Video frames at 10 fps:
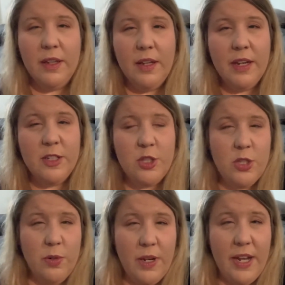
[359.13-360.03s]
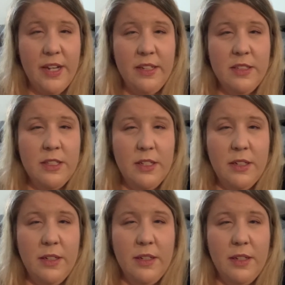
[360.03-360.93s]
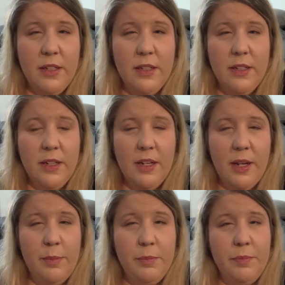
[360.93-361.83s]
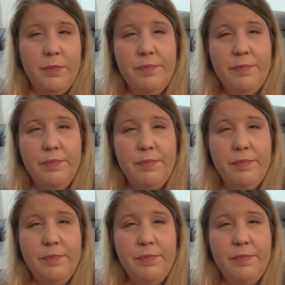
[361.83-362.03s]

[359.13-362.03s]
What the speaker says: as soon as I'm